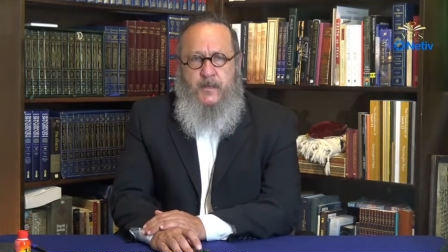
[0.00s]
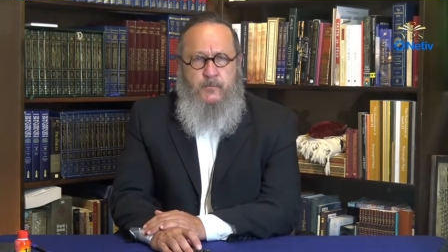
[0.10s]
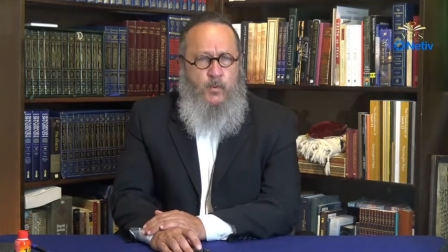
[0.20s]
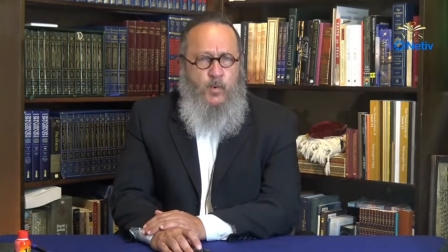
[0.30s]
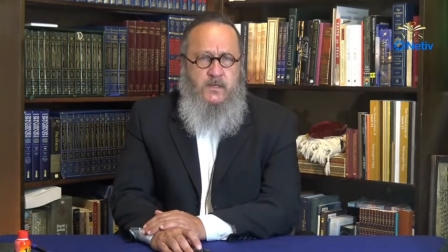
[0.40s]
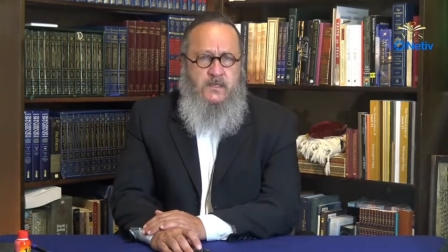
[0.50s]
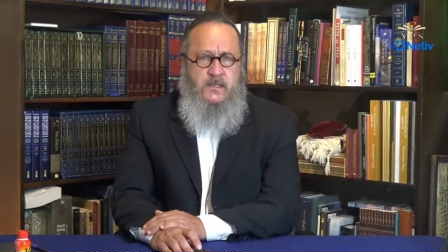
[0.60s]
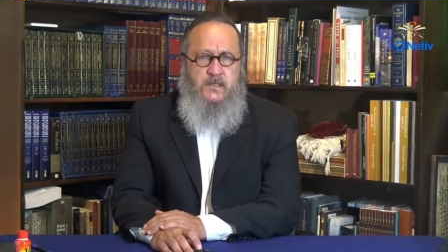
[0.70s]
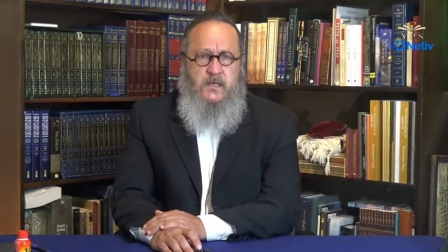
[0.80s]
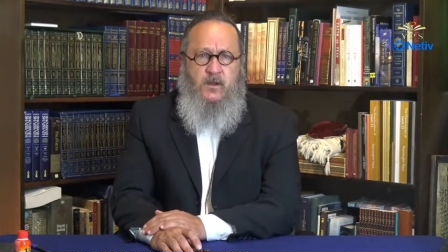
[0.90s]
An important
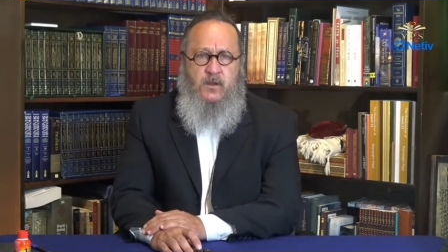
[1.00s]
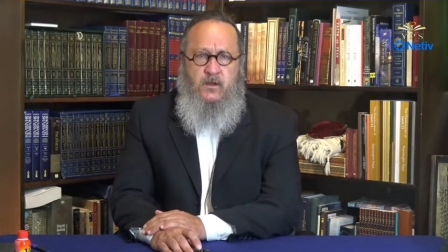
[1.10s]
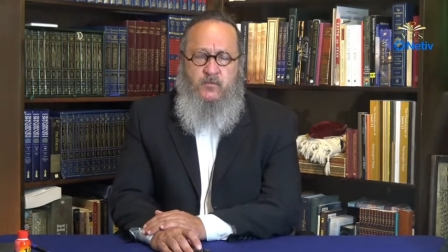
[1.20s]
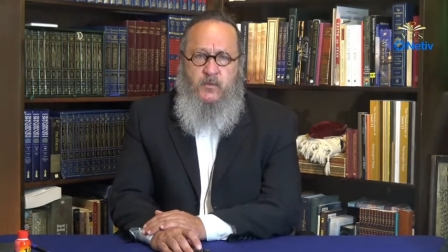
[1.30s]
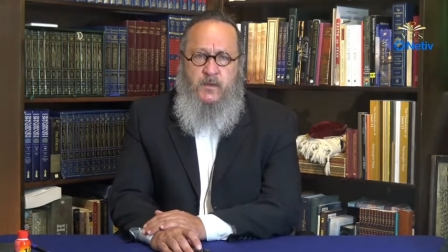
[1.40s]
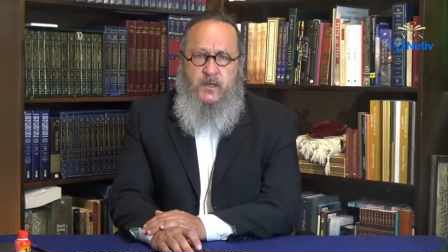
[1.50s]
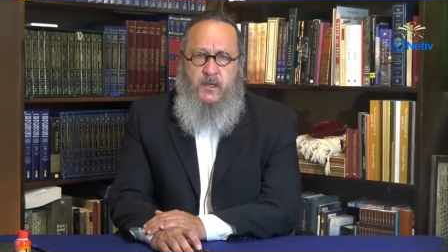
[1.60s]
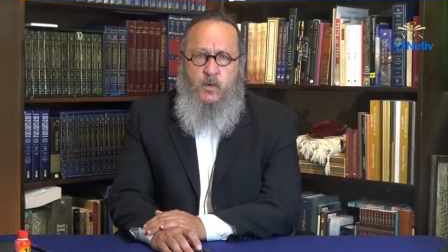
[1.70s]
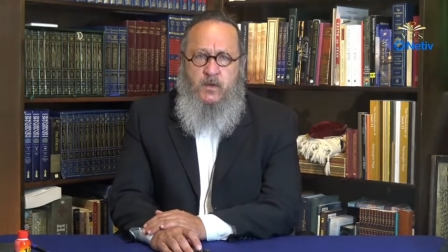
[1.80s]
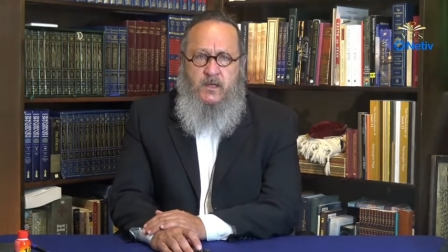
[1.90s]
detail of
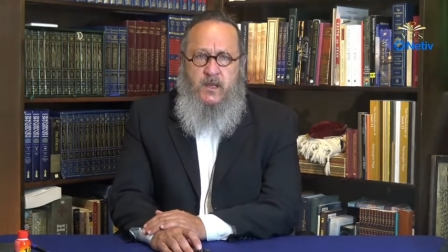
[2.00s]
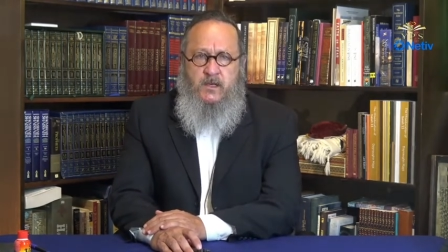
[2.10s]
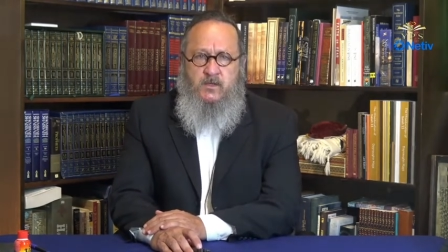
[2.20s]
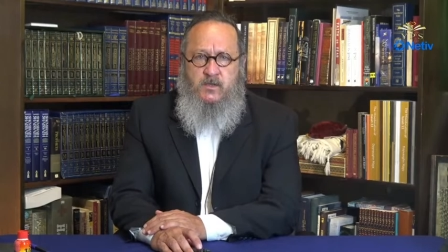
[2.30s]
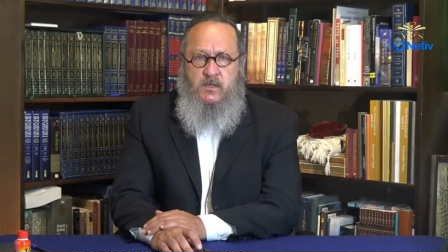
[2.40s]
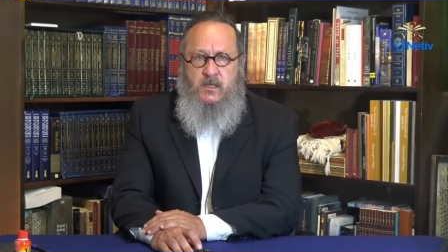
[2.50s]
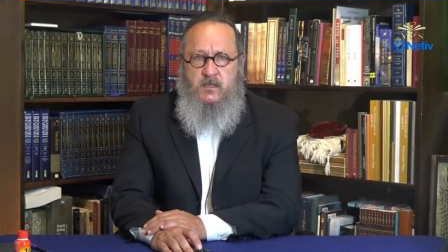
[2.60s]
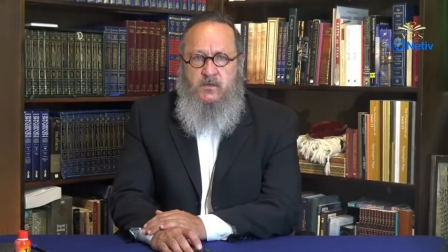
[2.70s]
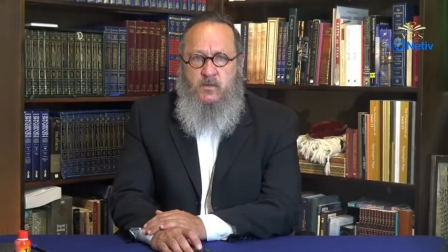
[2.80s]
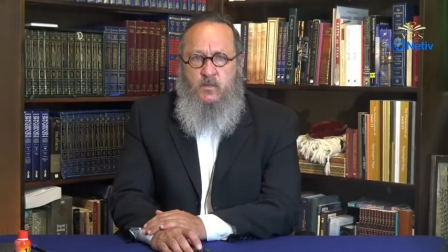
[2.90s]
rabbinic ordination
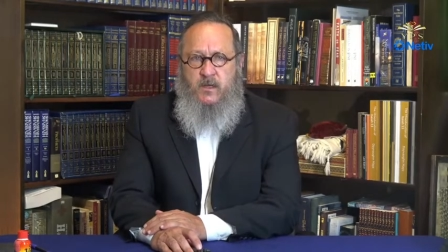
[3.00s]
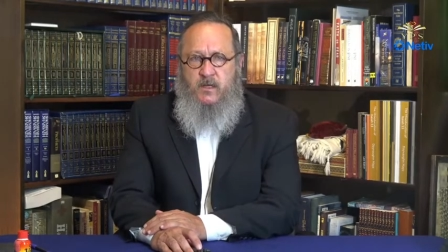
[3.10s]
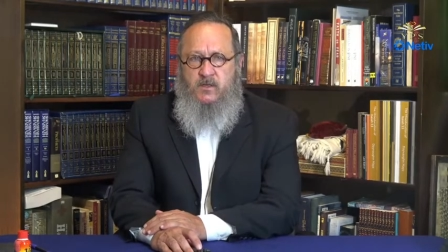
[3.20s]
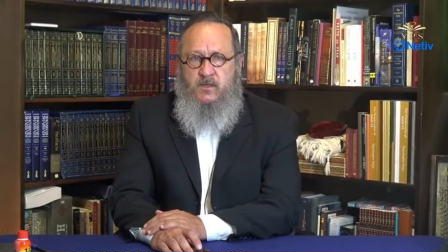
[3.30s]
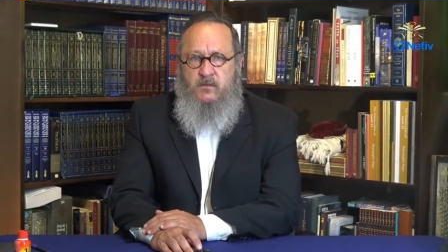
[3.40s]
is what is